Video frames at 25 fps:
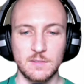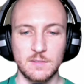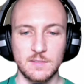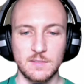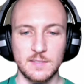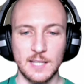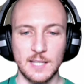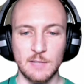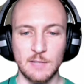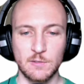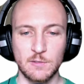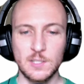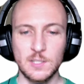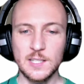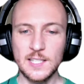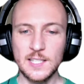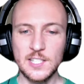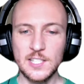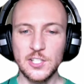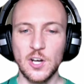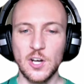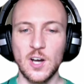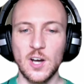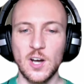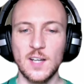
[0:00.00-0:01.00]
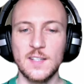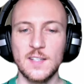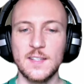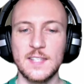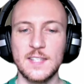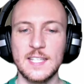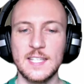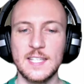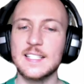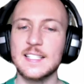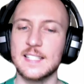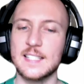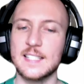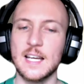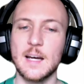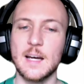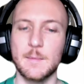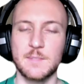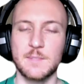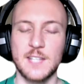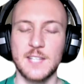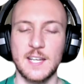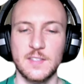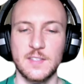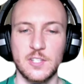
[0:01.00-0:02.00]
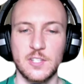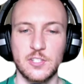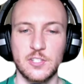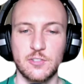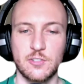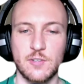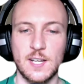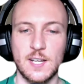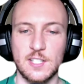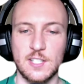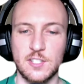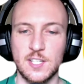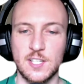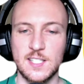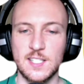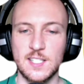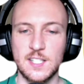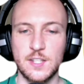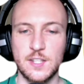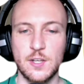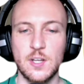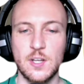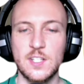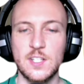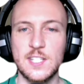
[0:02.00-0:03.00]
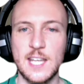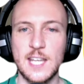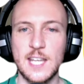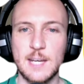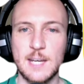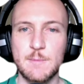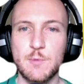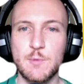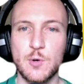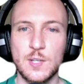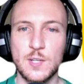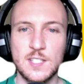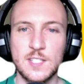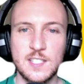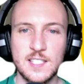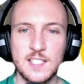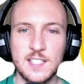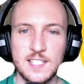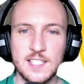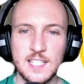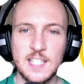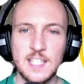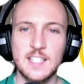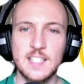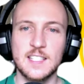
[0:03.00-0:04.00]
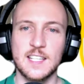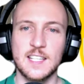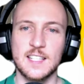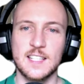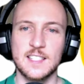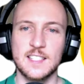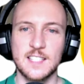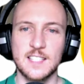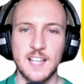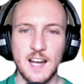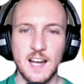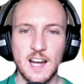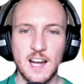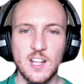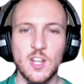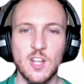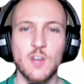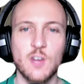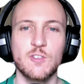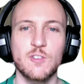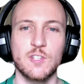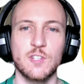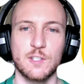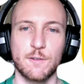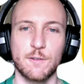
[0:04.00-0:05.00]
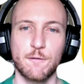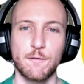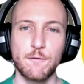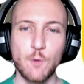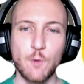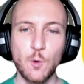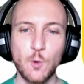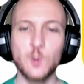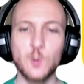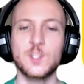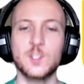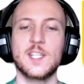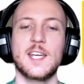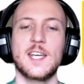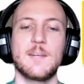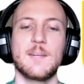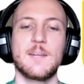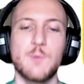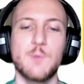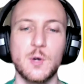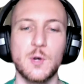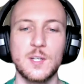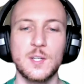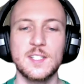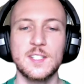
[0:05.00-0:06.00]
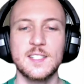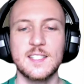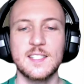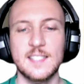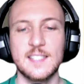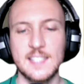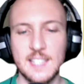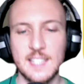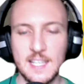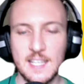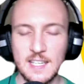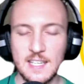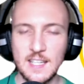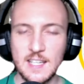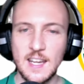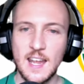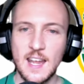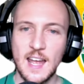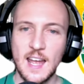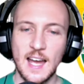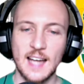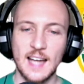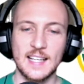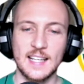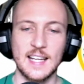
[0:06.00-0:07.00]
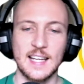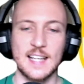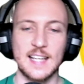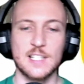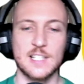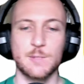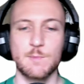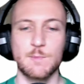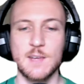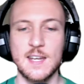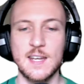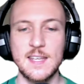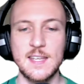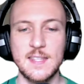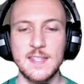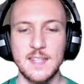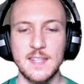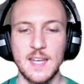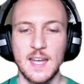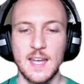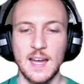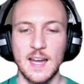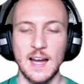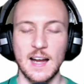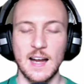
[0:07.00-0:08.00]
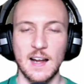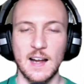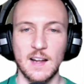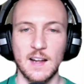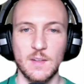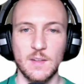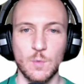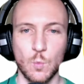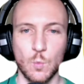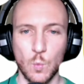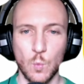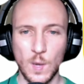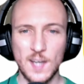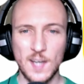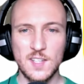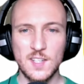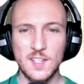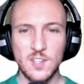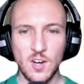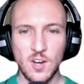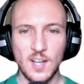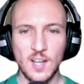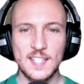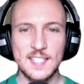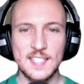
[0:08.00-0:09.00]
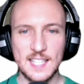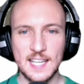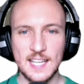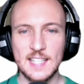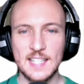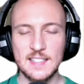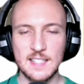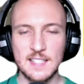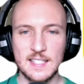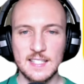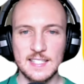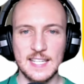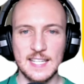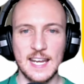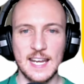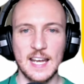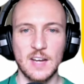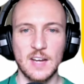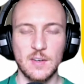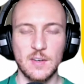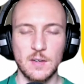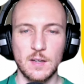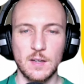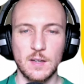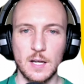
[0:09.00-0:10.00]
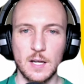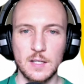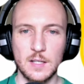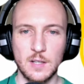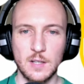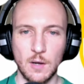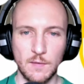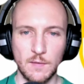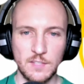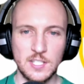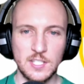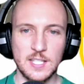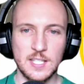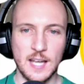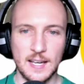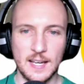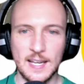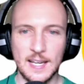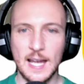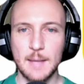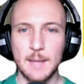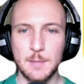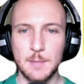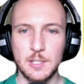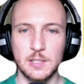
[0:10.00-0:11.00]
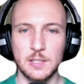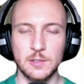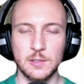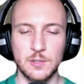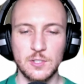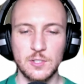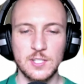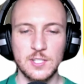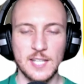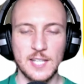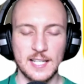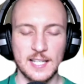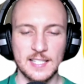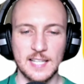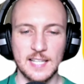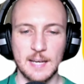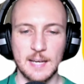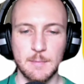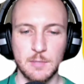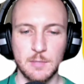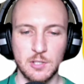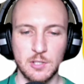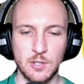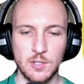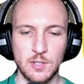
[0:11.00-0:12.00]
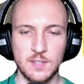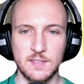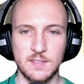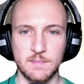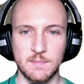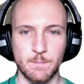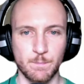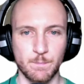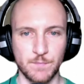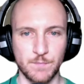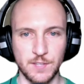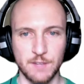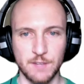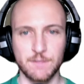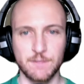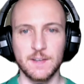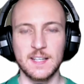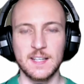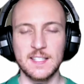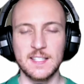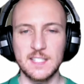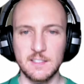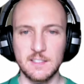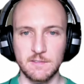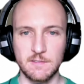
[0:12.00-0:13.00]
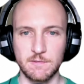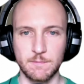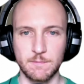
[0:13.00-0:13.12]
they really tightened things up down the stretch. Just 13 points conceded against Carlo, just 14 points conceded against Meath. 119 to Down, obviously unhappy to lose that game, but not a defensive